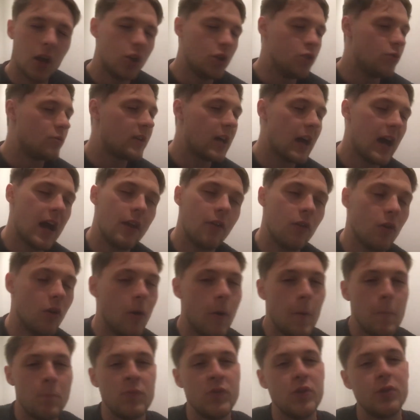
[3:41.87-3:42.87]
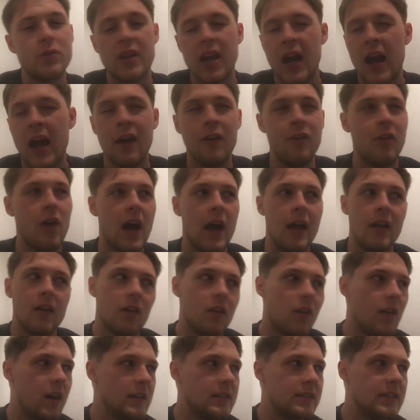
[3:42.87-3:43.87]
You cannot
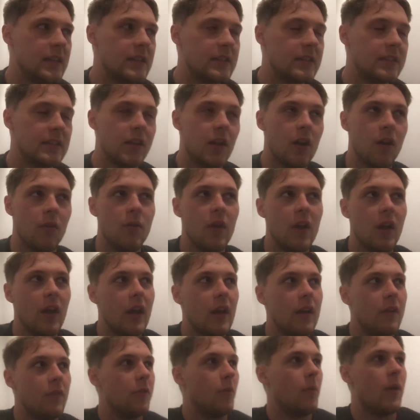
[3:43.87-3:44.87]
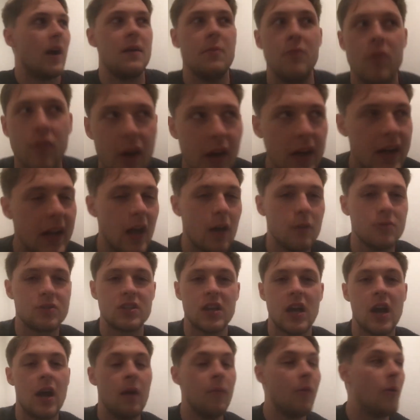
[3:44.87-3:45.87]
analyse this, you know, the way Mourinho
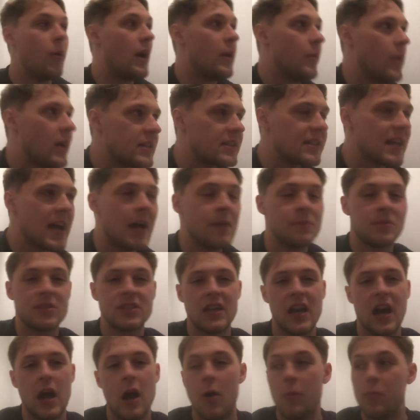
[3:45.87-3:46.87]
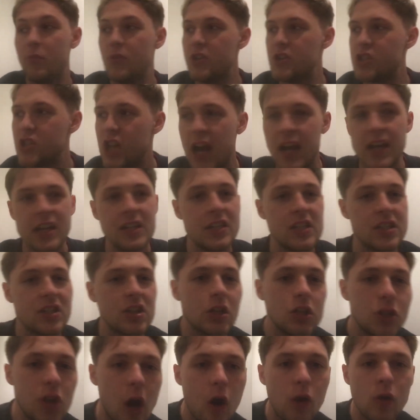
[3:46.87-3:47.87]
set up, the way West Ham set up, the changes,
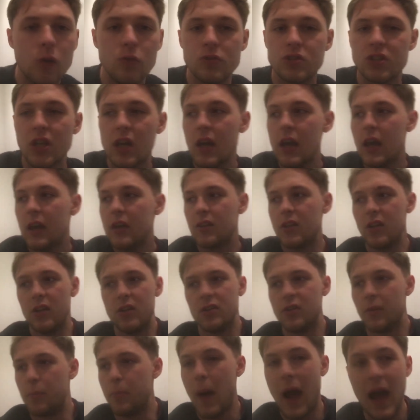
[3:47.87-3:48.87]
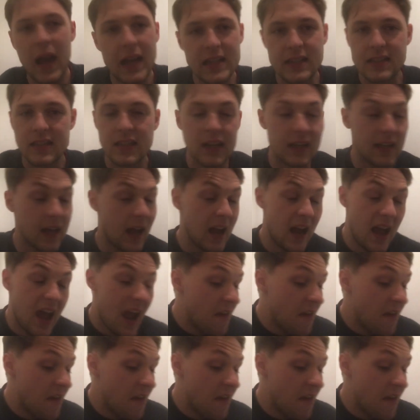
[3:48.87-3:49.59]
the goals, the pace of the game.